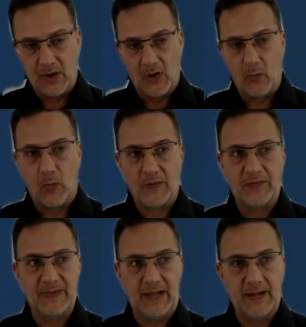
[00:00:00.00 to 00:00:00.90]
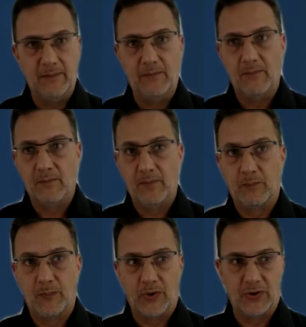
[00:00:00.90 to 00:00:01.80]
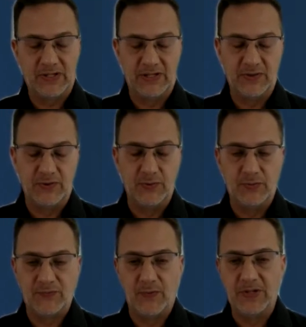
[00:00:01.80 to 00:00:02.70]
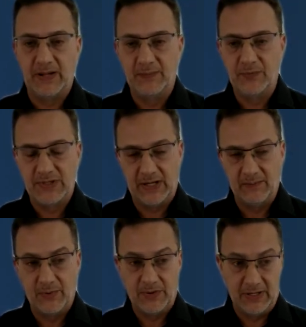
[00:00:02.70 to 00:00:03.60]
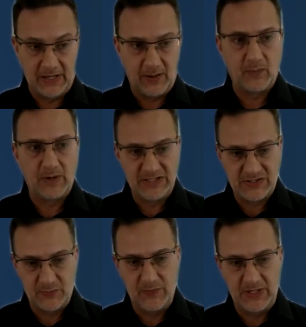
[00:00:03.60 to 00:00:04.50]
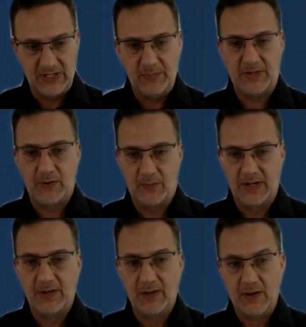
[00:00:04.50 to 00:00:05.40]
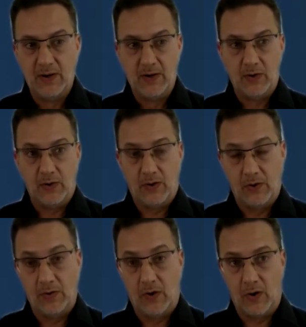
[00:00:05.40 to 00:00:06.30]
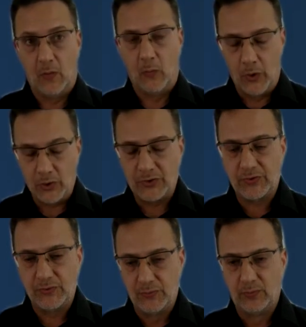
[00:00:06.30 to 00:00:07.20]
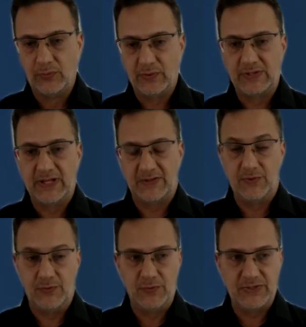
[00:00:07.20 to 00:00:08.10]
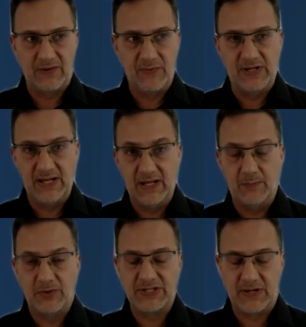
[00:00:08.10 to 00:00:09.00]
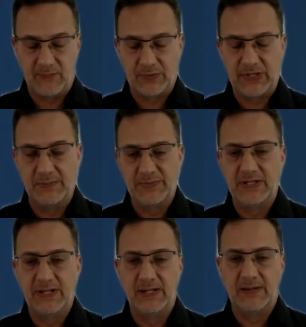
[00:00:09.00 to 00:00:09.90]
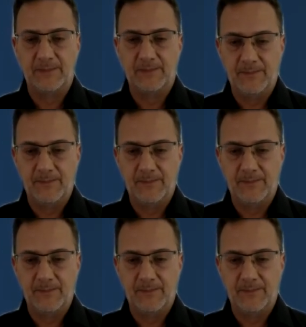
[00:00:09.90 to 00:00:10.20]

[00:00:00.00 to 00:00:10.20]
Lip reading: a one-time product that you use from time to time, but now it's really becoming a work tool that you use every day, but several times a day.